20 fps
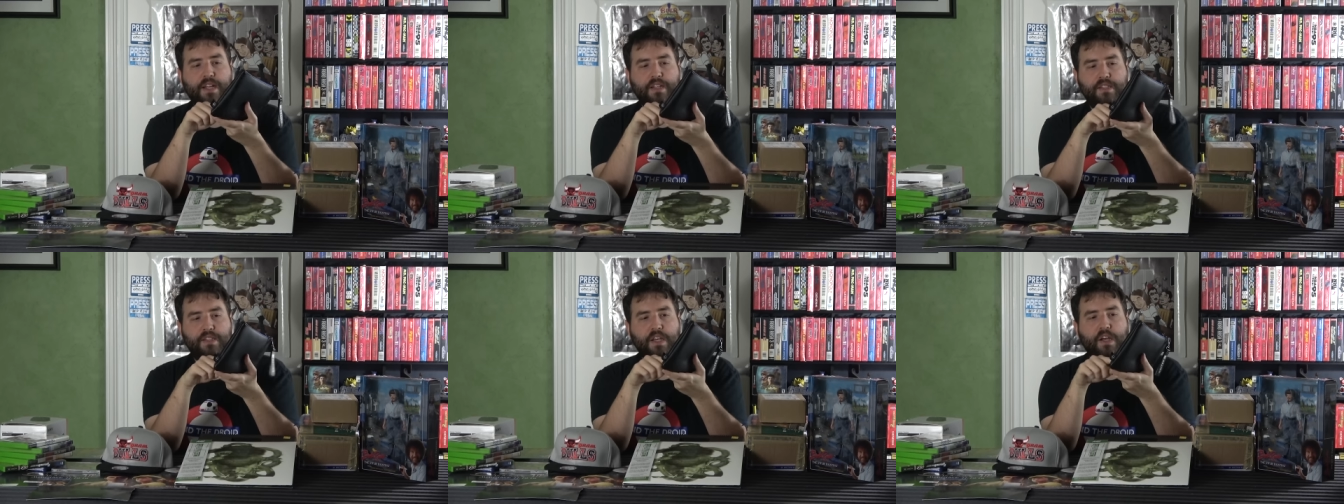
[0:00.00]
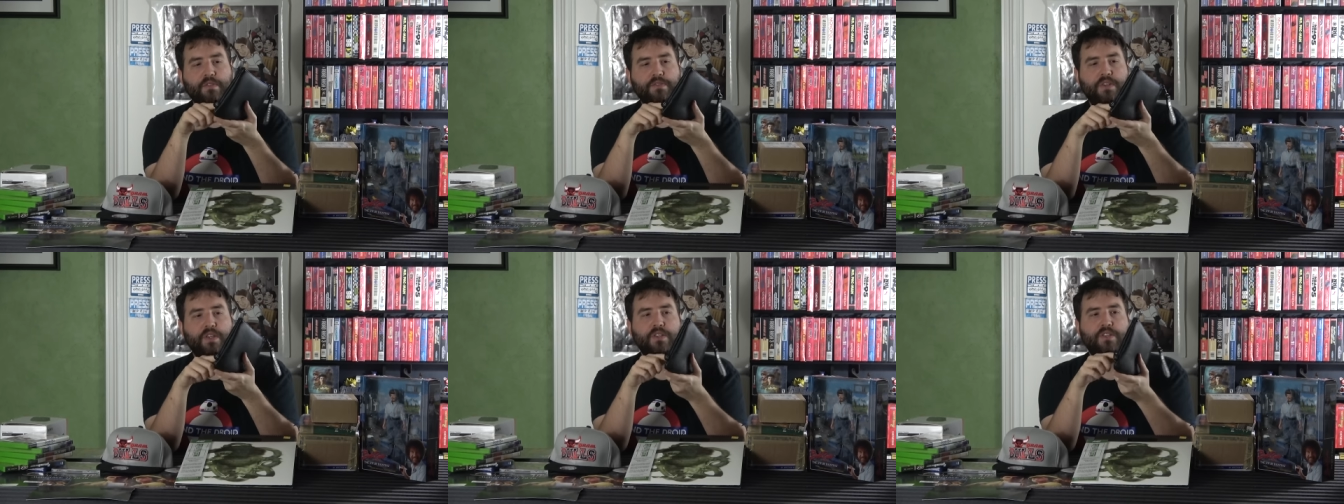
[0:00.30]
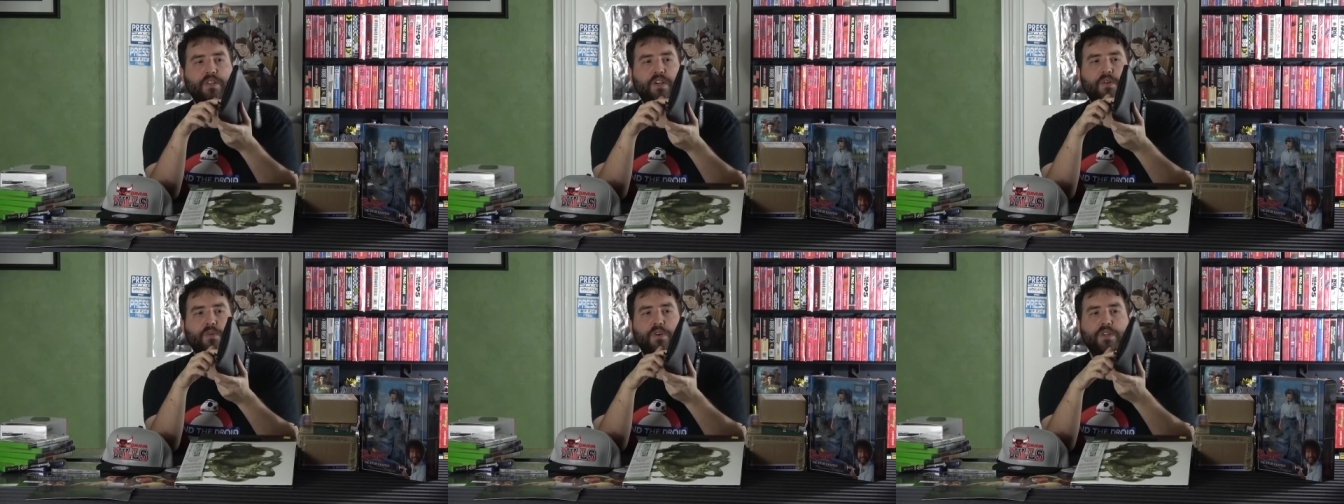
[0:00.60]
itself says
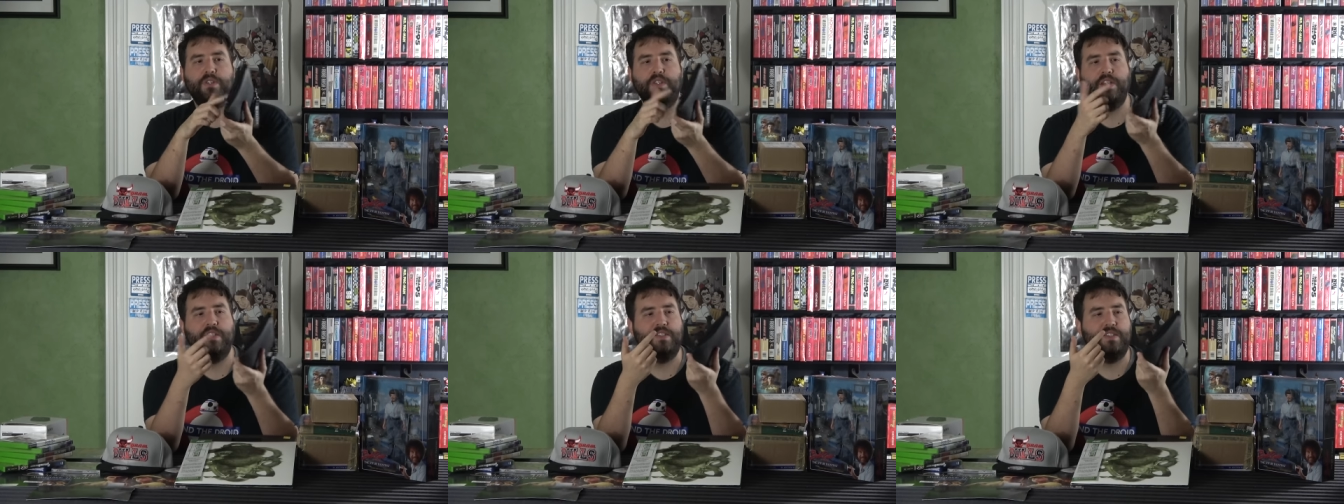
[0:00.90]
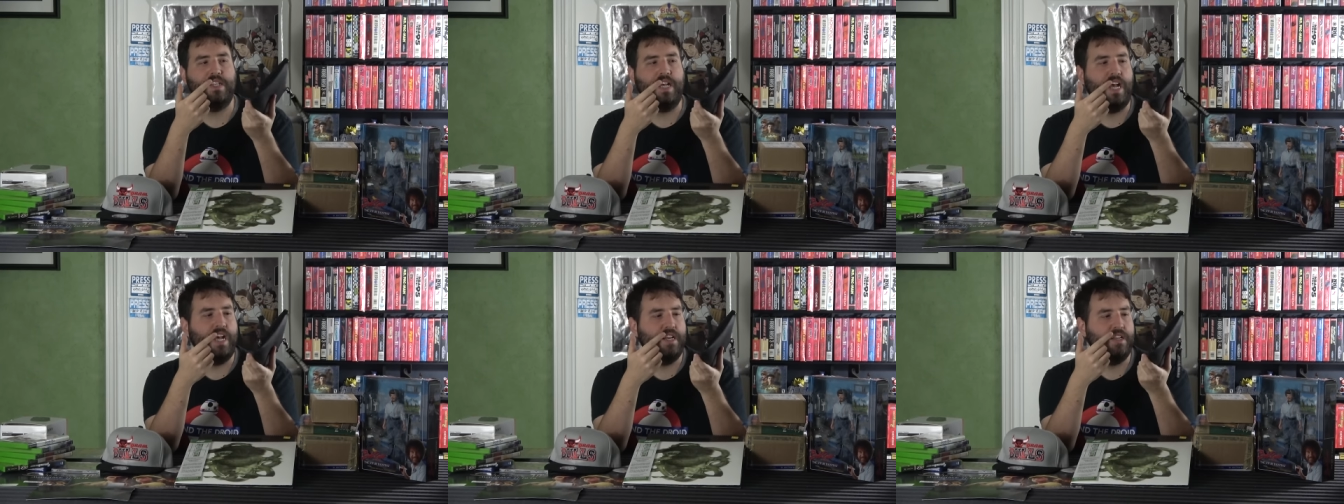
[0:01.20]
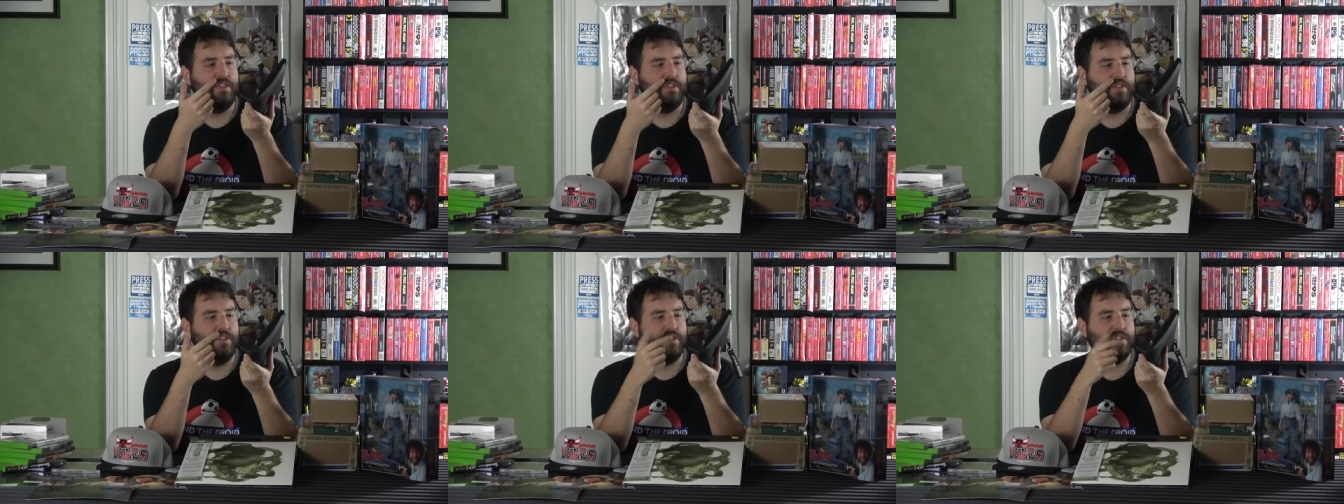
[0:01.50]
Star Wars, and inside
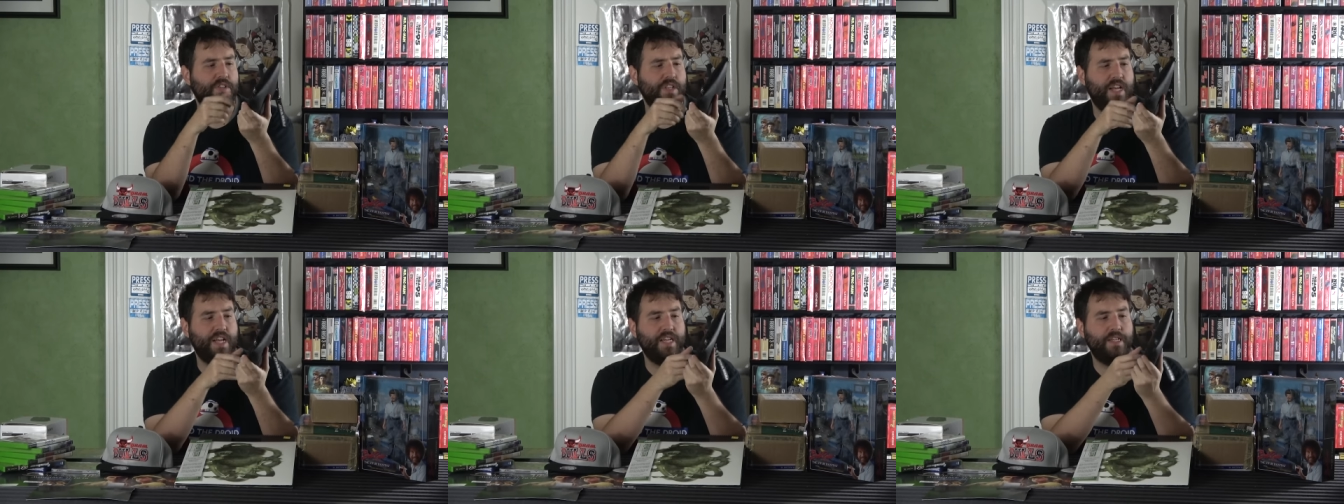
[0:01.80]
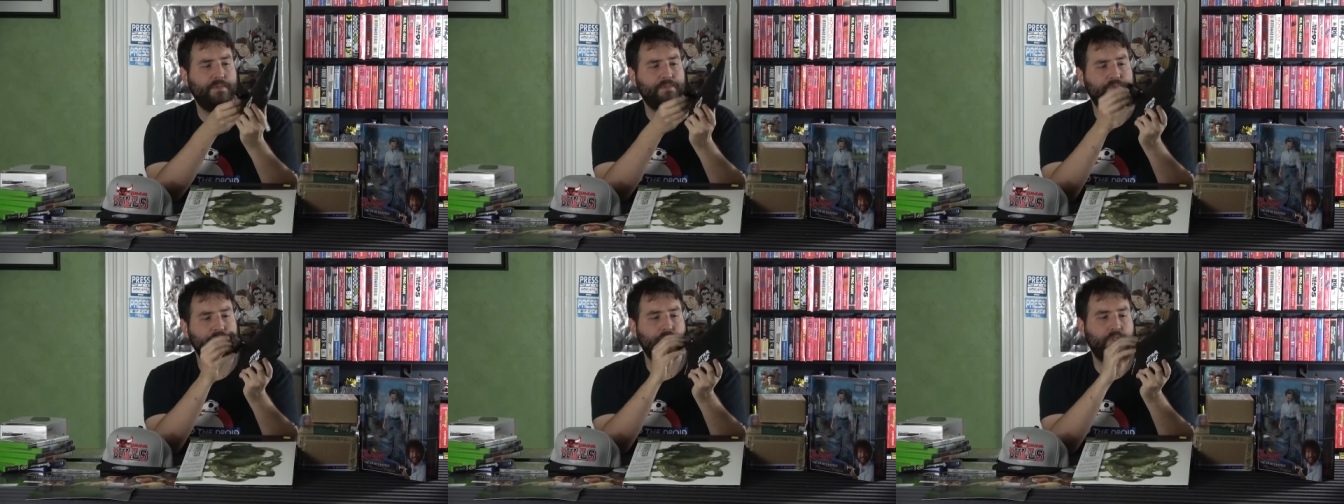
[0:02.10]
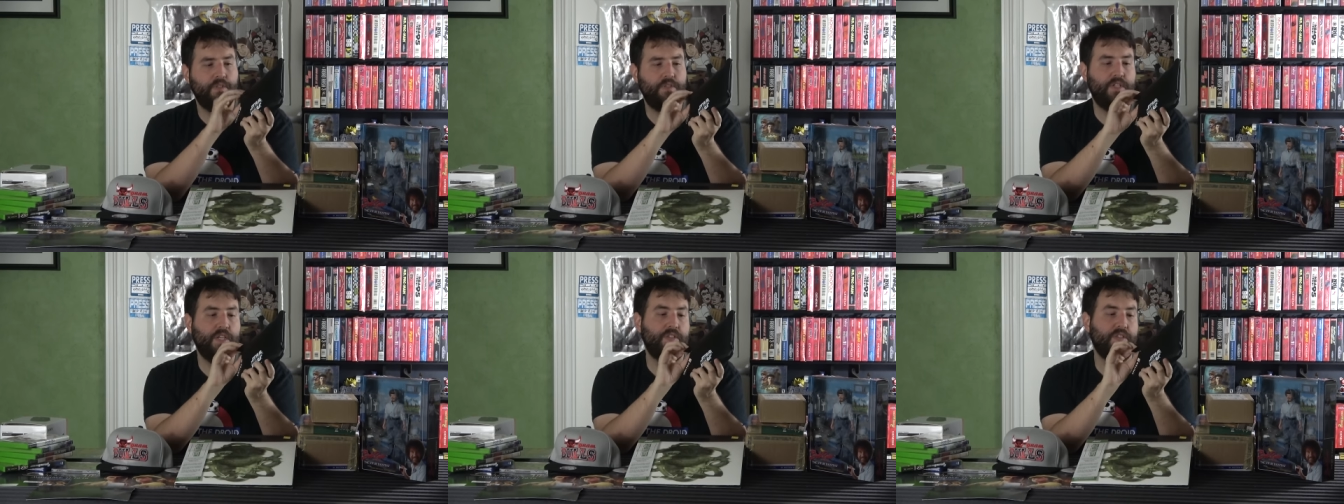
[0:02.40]
is just like
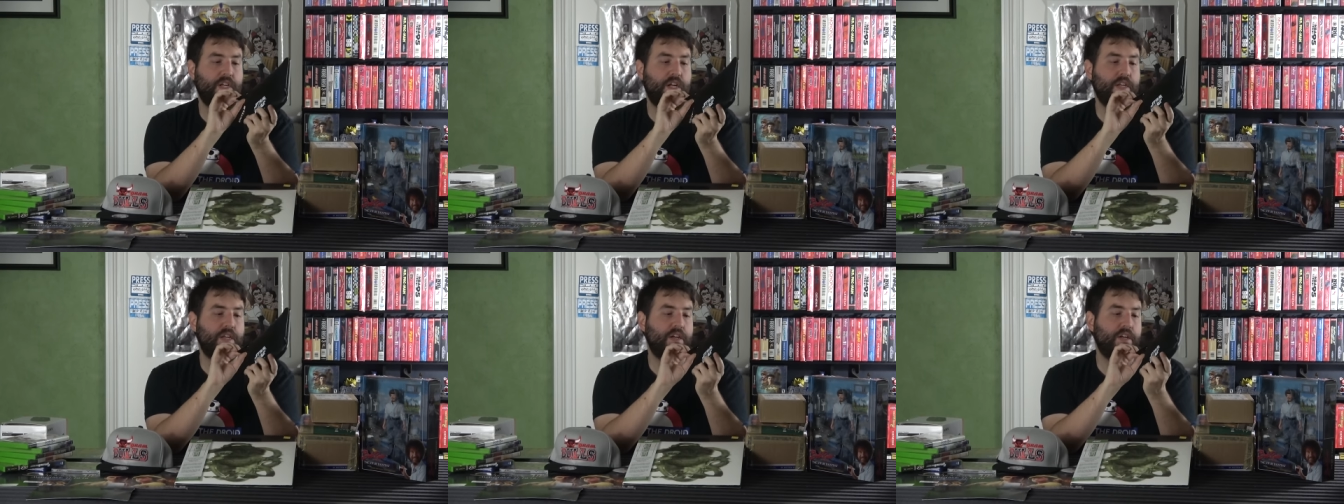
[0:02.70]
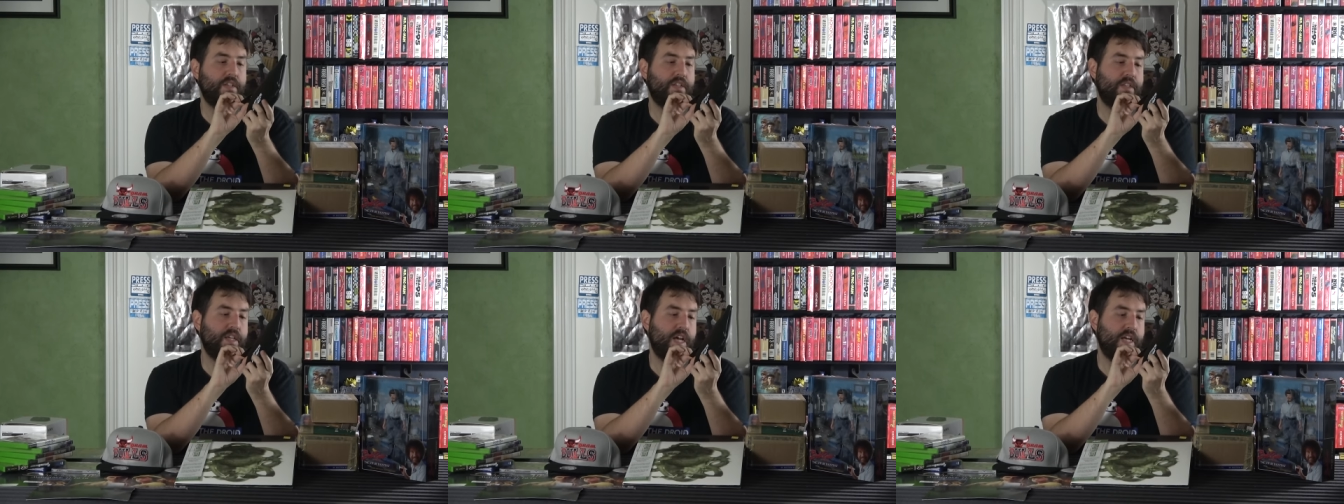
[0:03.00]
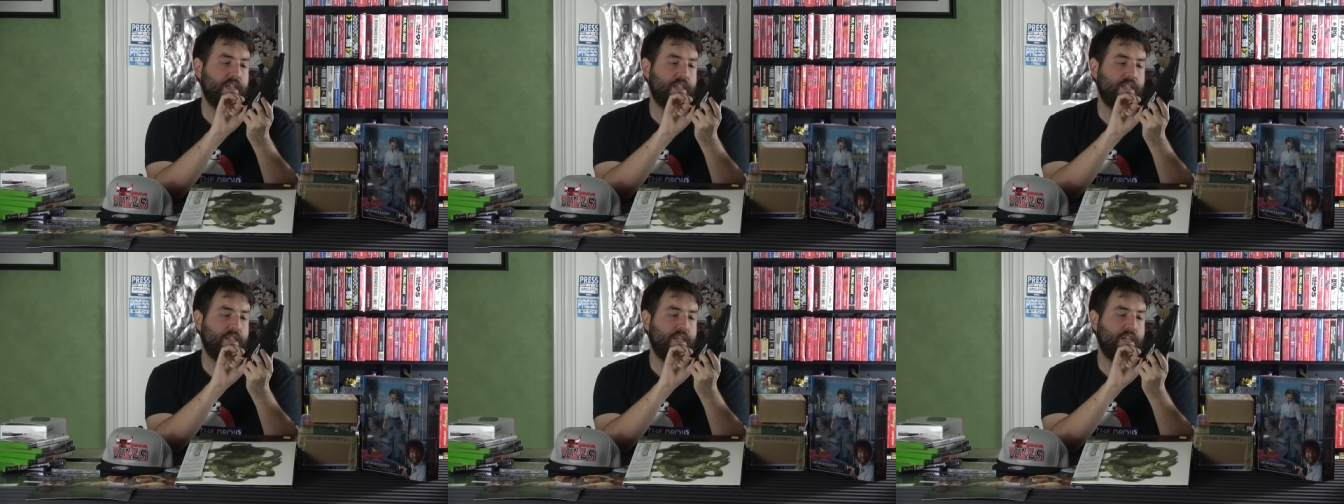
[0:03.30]
it says it on here. It's
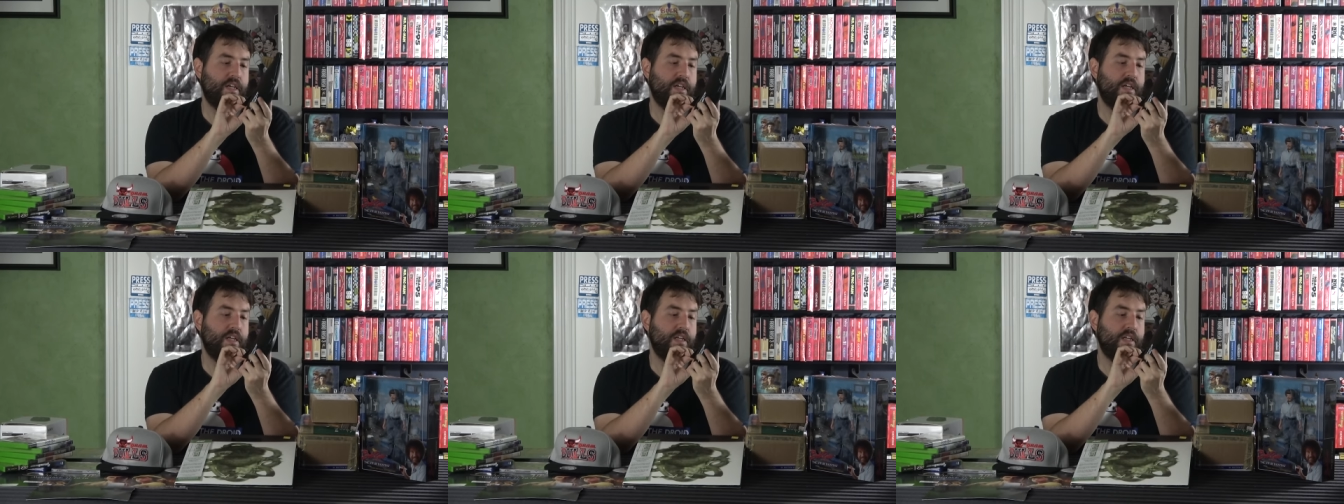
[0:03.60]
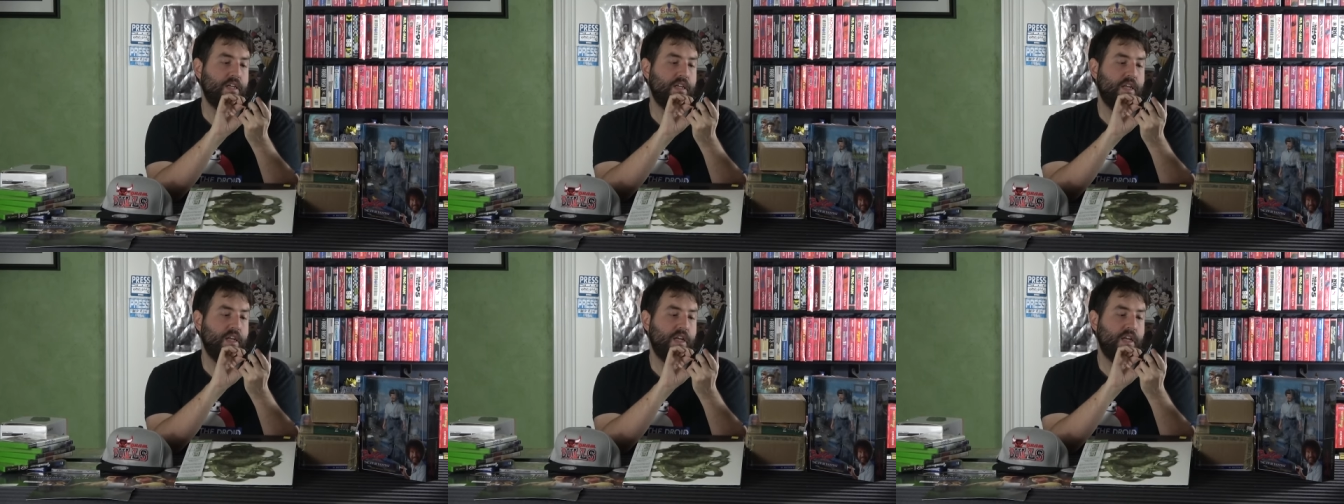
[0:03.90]
got uh,